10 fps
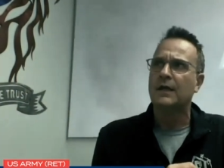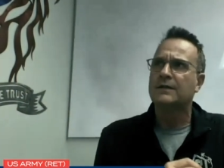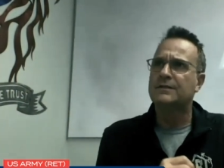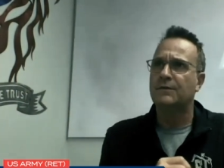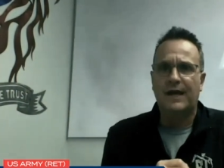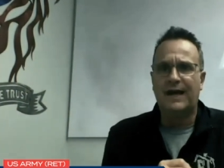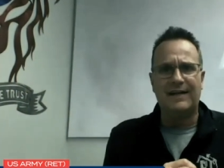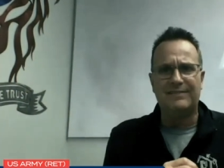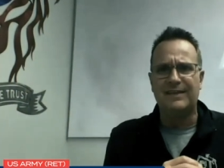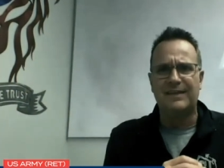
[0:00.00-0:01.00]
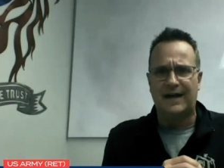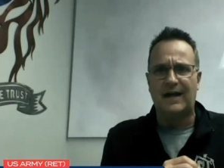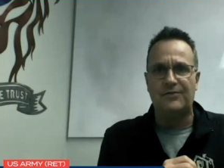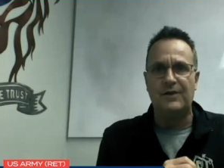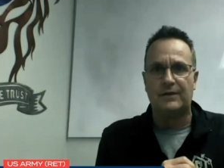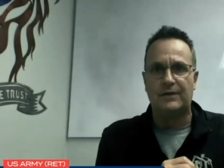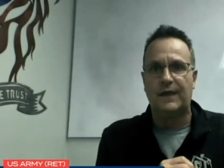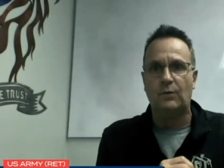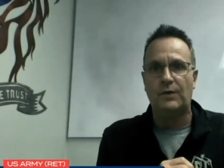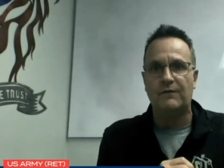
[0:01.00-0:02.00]
So yeah, I think I think
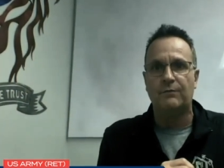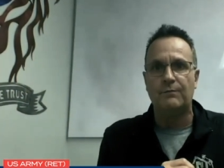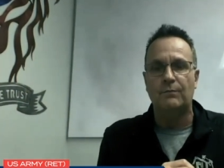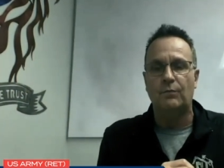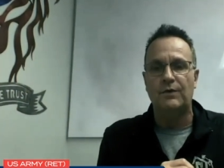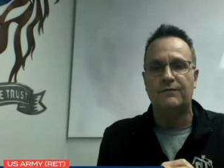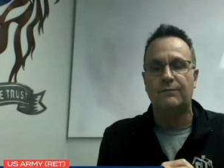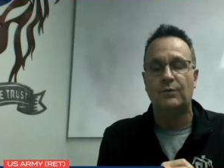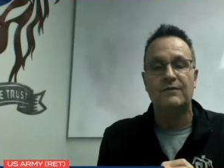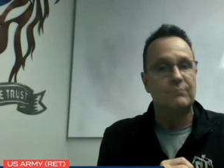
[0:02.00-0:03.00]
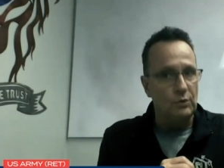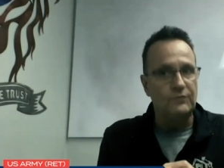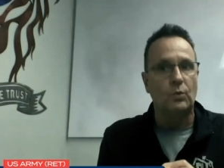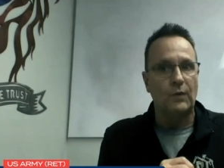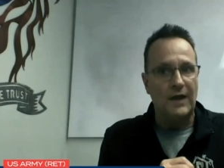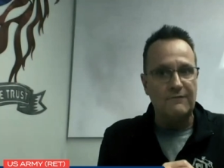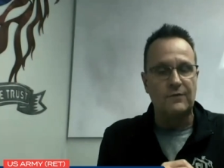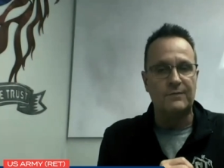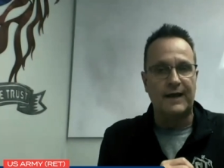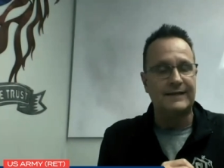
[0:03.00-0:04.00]
that we've we've we've moved away
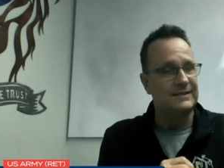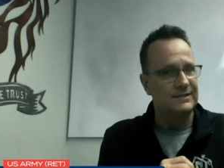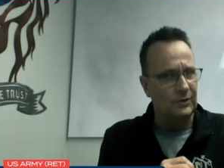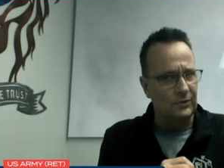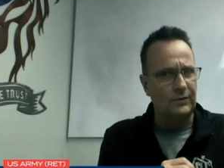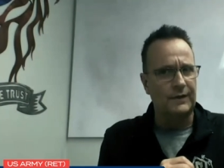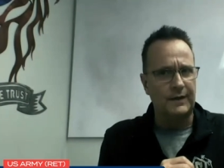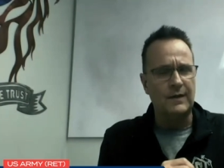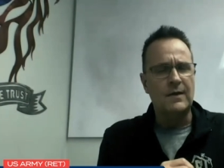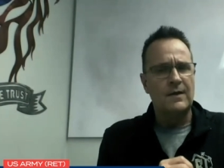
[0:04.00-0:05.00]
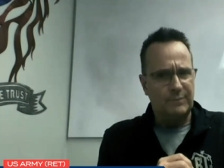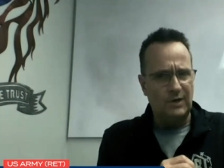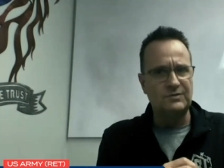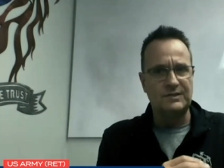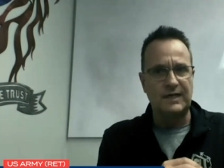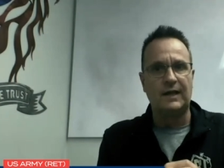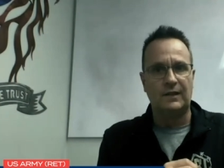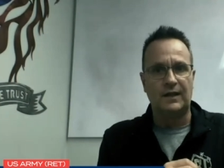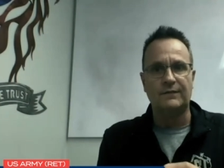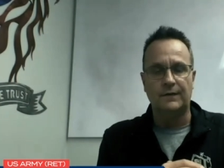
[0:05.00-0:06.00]
from that certainly post
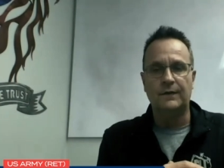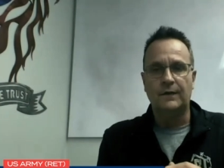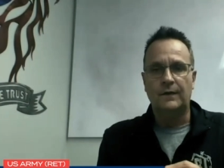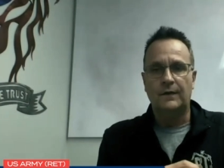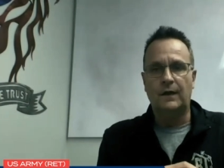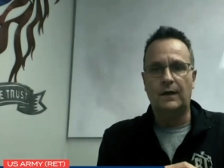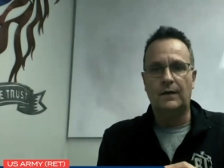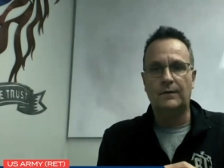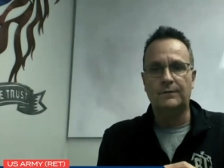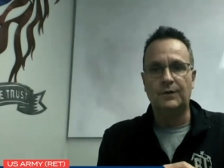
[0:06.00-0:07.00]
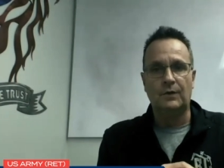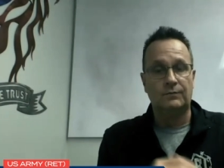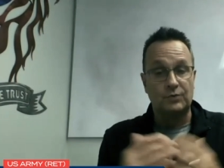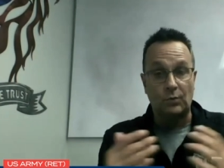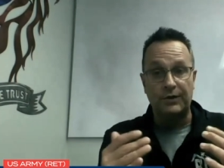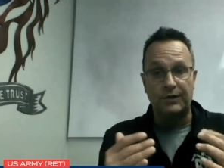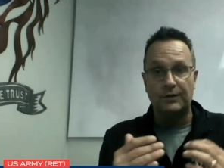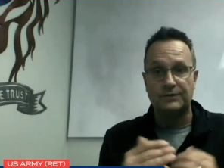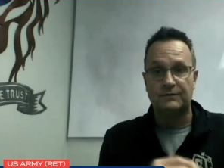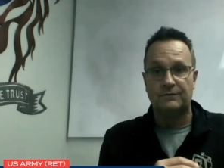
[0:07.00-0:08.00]
9/11 uh, mm-hmm. you know 20
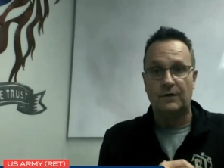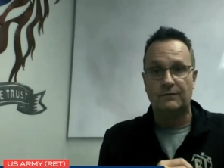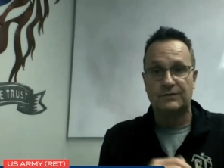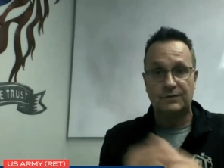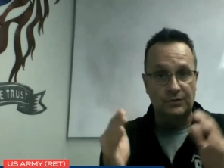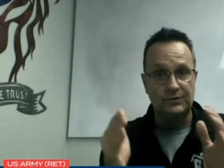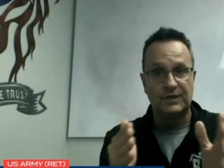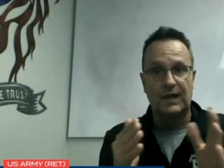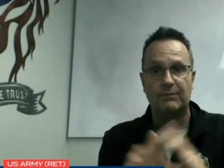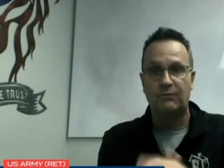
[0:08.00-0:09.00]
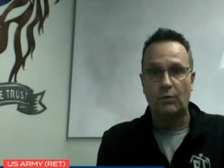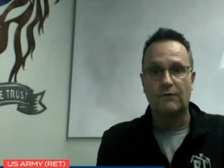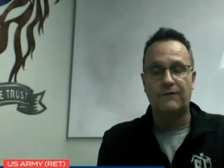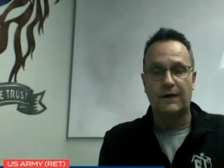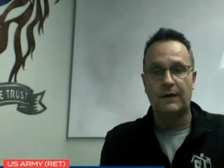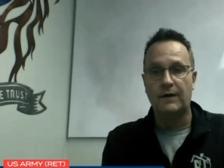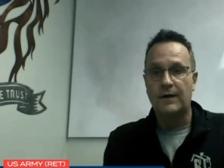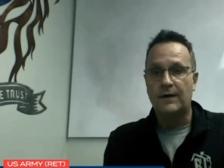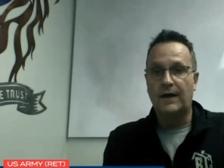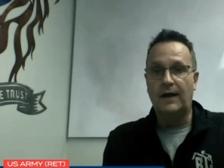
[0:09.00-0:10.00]
years of, of a certain type of warfare
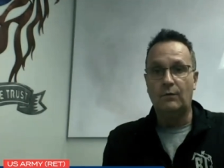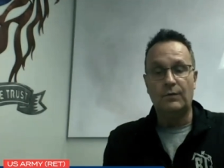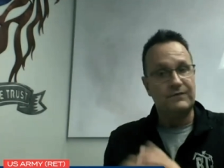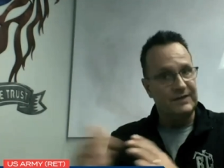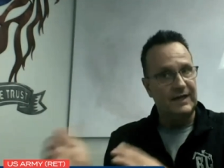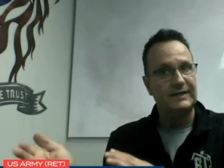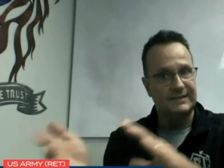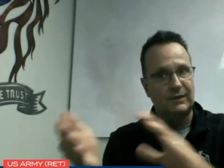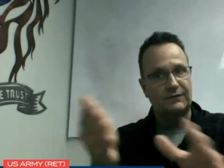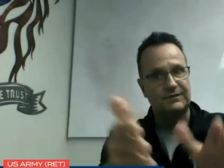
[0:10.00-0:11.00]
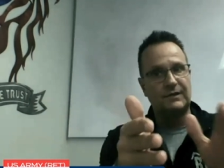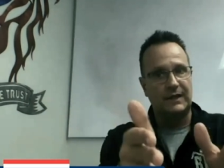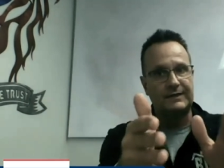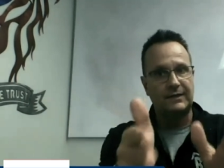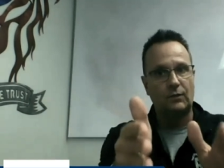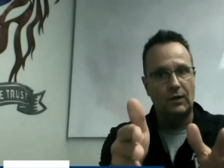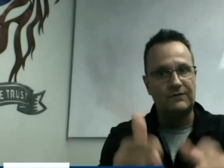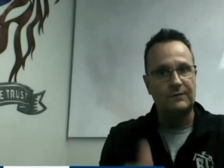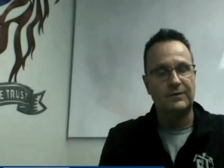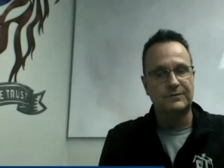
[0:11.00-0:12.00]
we've kind of self-selected away
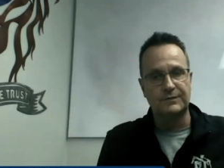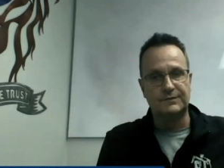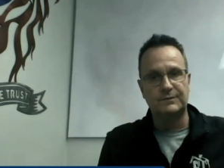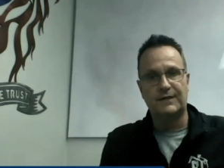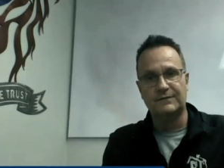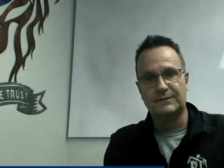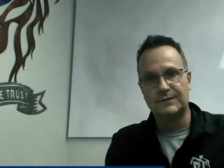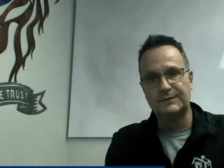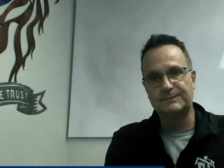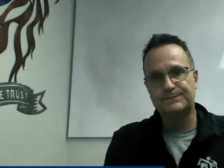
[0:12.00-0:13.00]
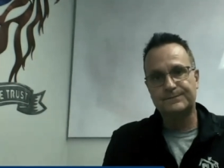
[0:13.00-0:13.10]
from those other two avatars